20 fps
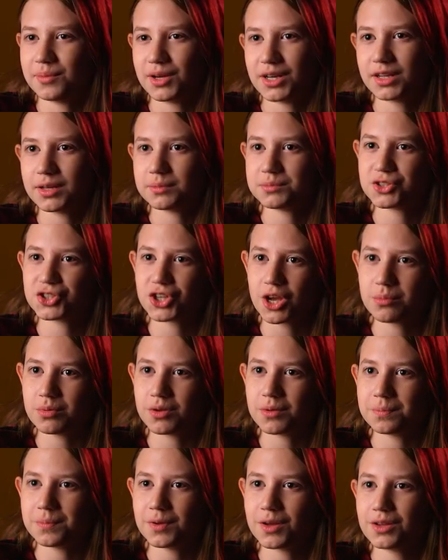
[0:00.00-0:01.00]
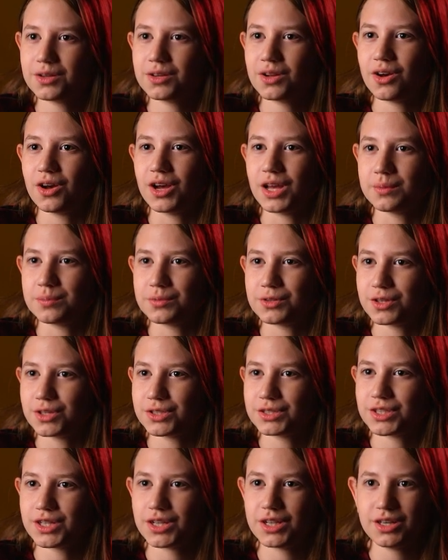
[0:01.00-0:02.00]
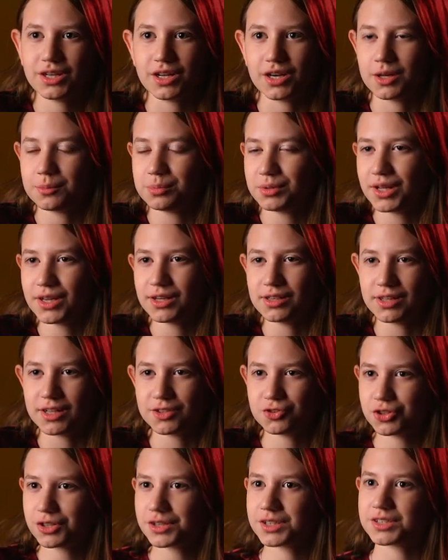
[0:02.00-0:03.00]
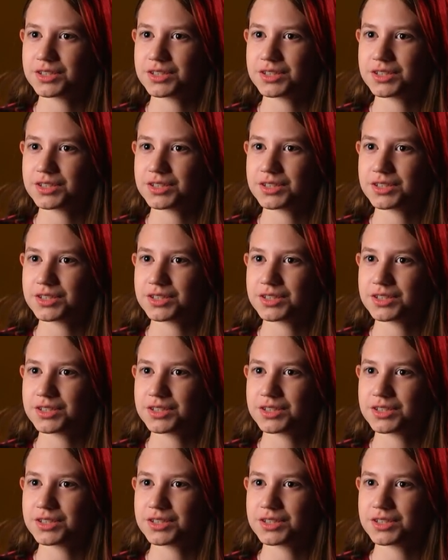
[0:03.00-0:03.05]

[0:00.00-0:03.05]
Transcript: My name's Jaybird Byrne, I am 13 and I play electric